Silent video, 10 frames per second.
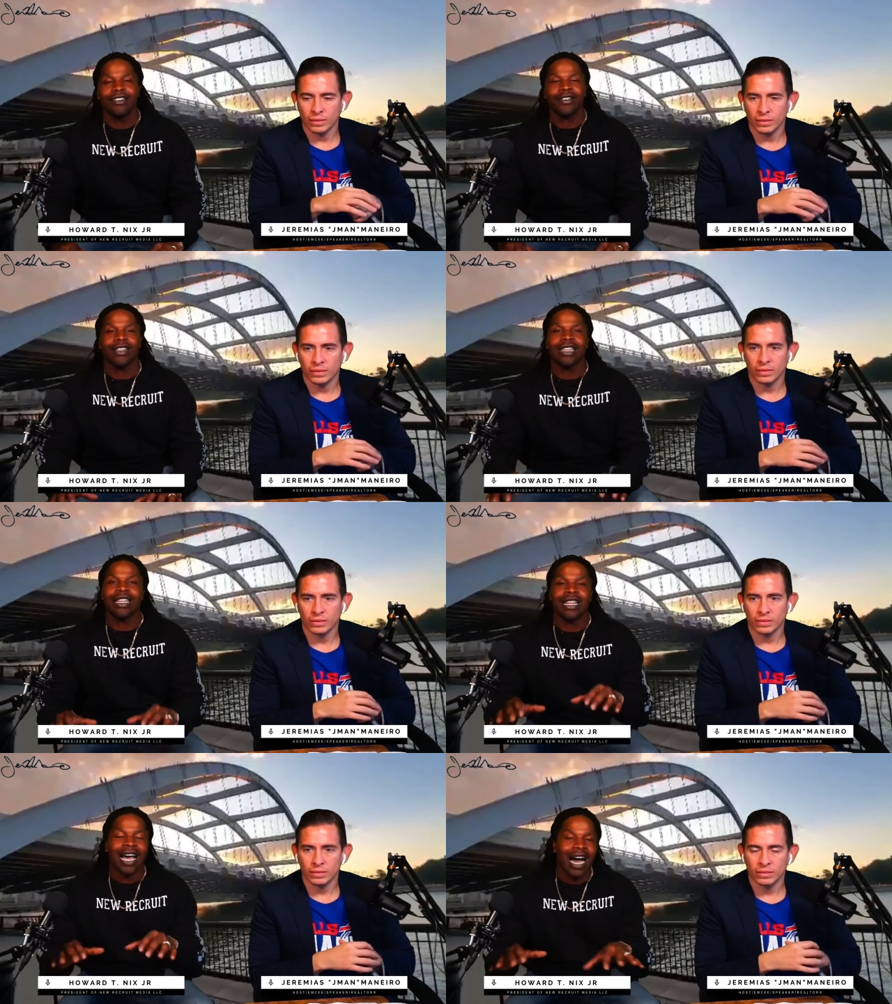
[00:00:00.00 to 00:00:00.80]
Speaker 1: of a
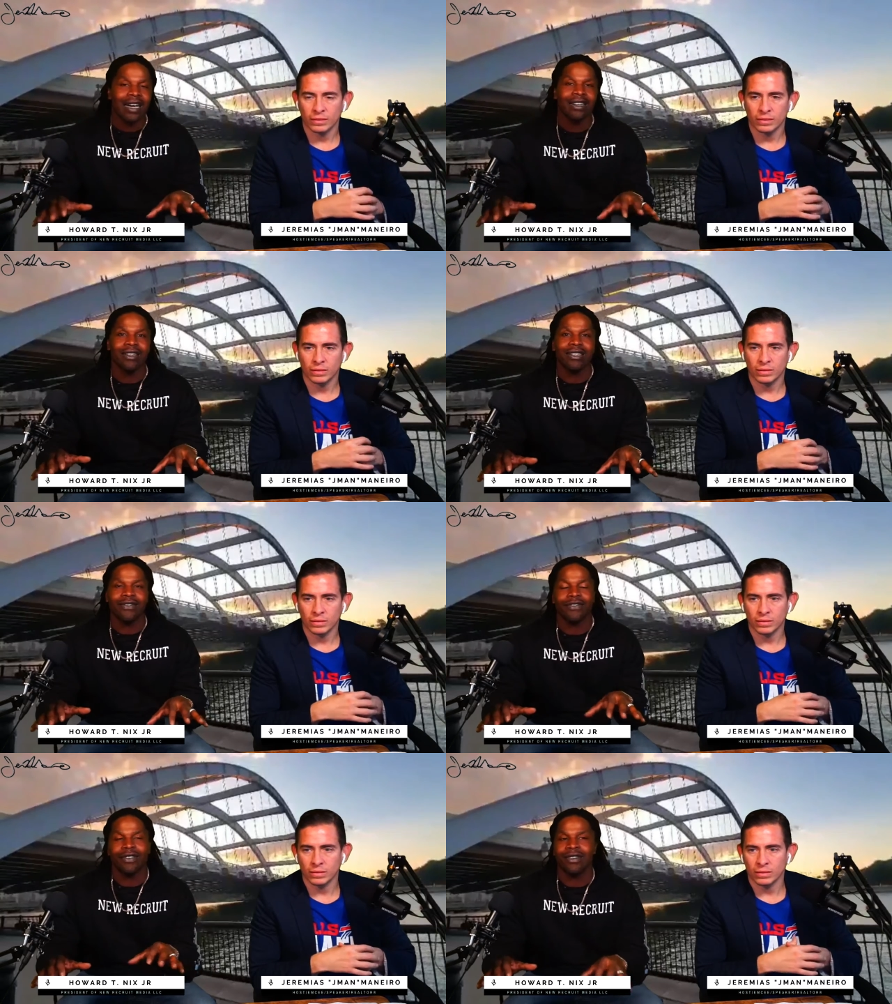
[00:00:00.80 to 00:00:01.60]
lot of
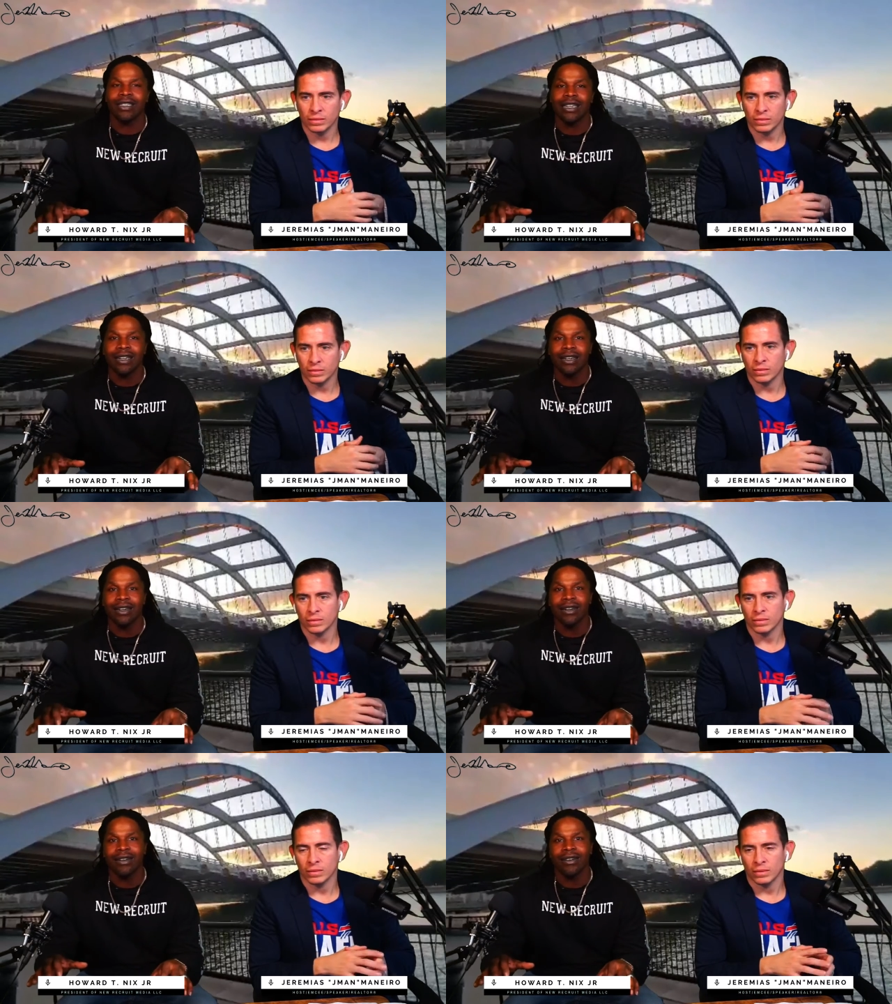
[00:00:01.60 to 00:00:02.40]
different
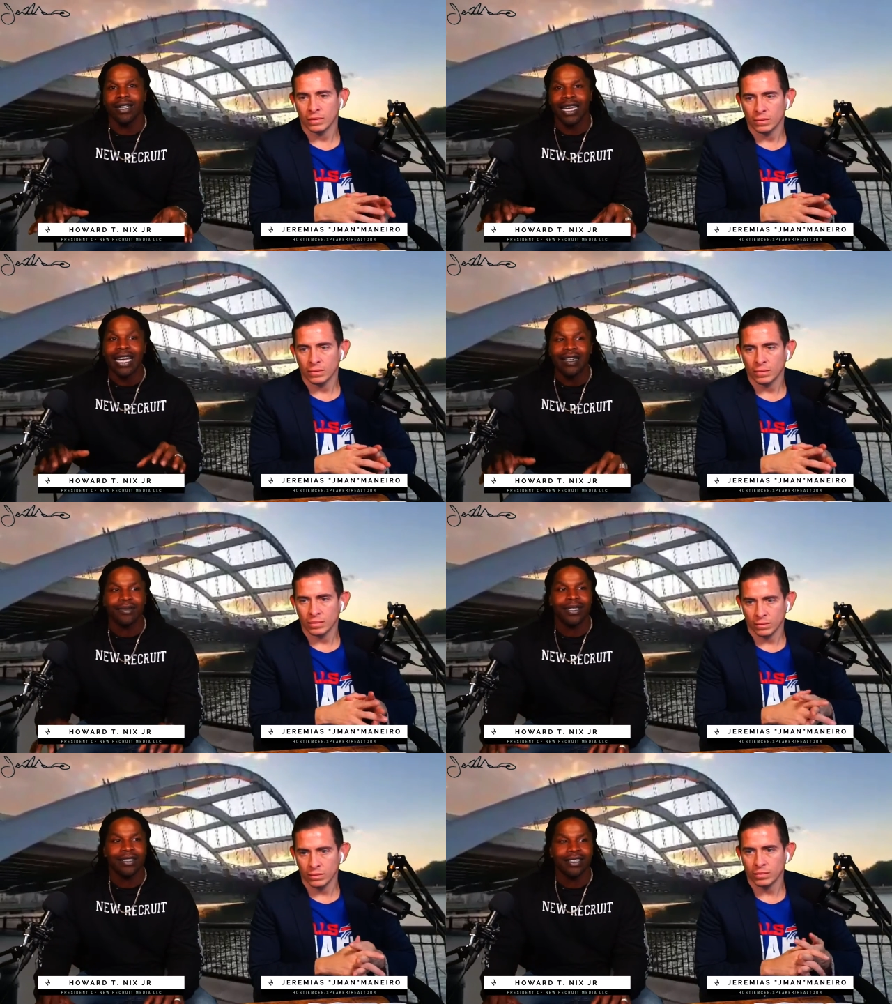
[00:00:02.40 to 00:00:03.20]
uh,
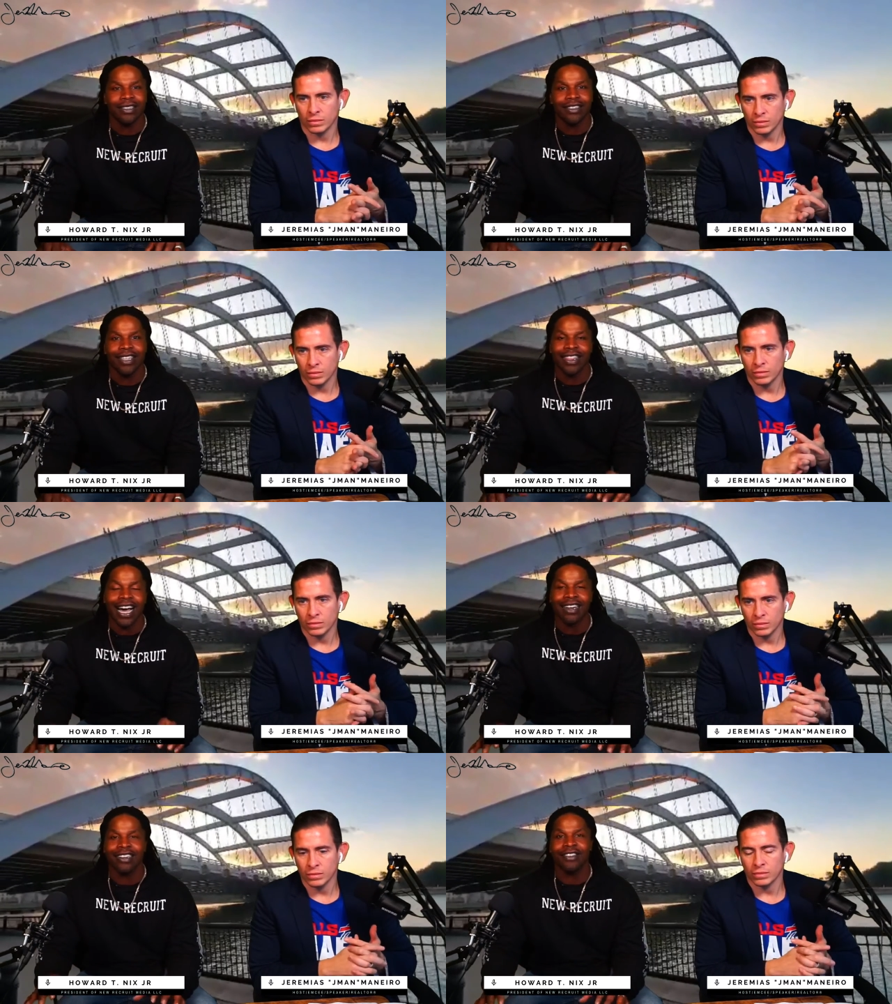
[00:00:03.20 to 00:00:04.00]
games, a
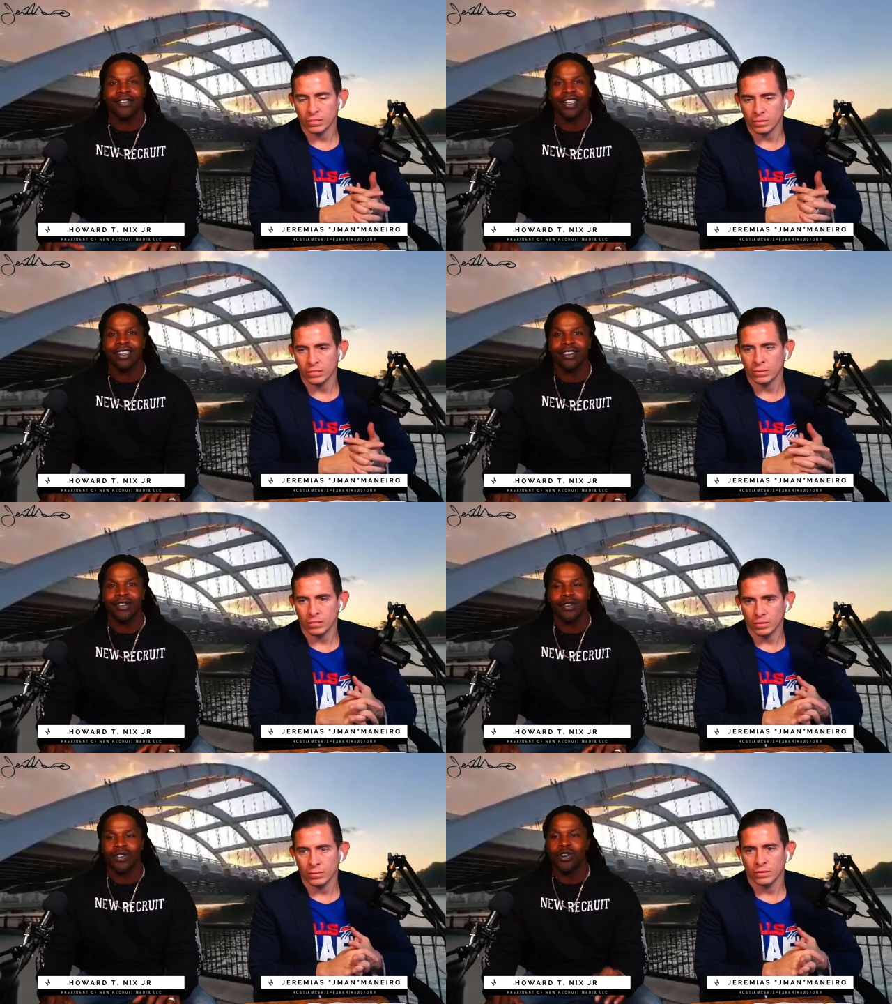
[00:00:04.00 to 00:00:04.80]
lot of different
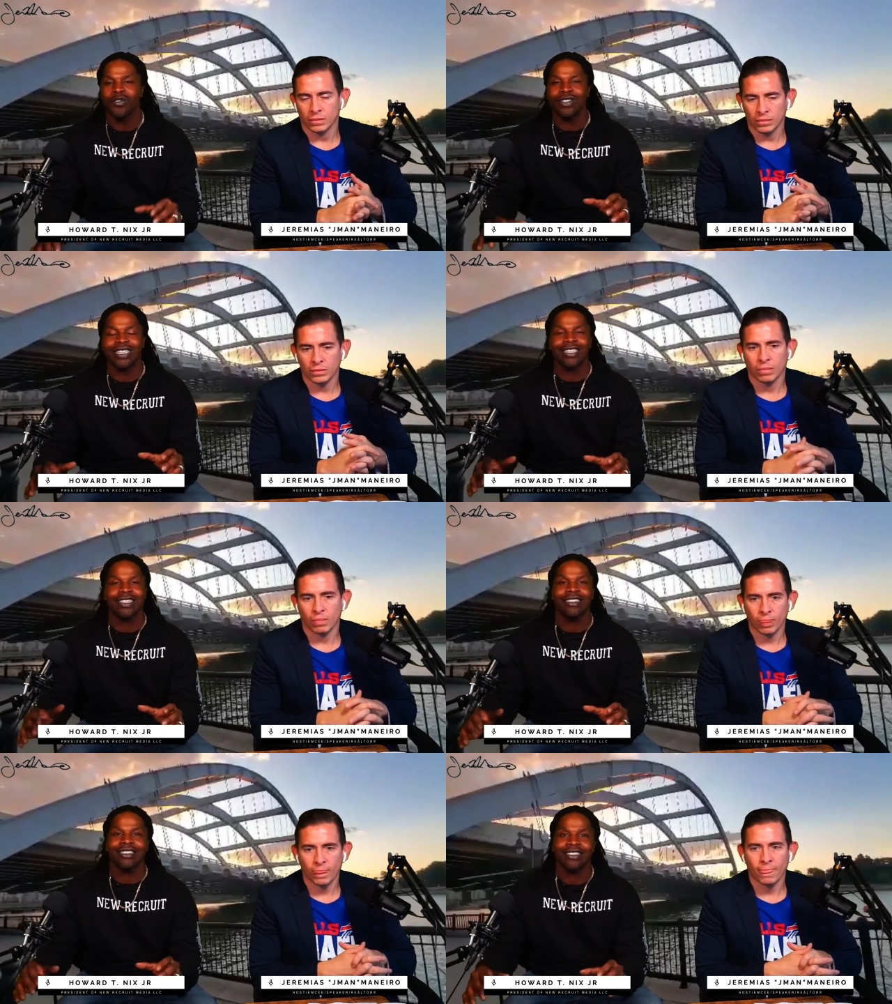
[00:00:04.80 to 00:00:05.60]
interviews over the
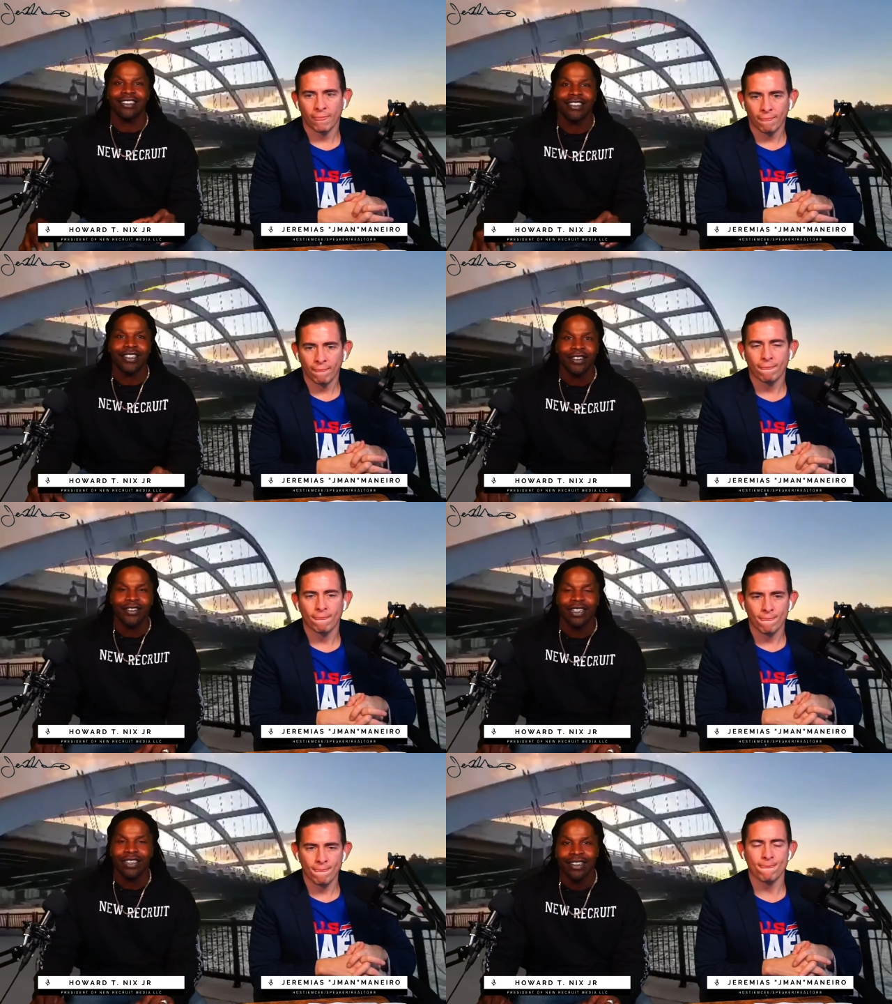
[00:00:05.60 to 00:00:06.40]
years. You
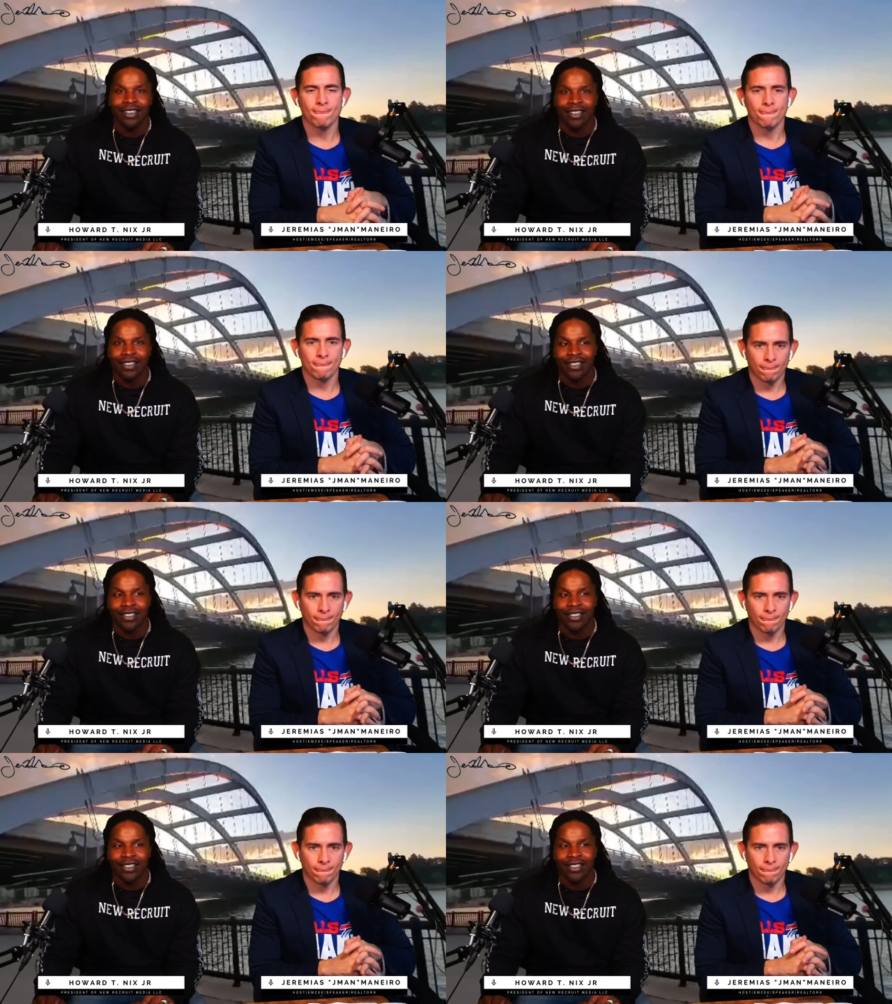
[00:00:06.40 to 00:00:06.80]
know, mm-hmm.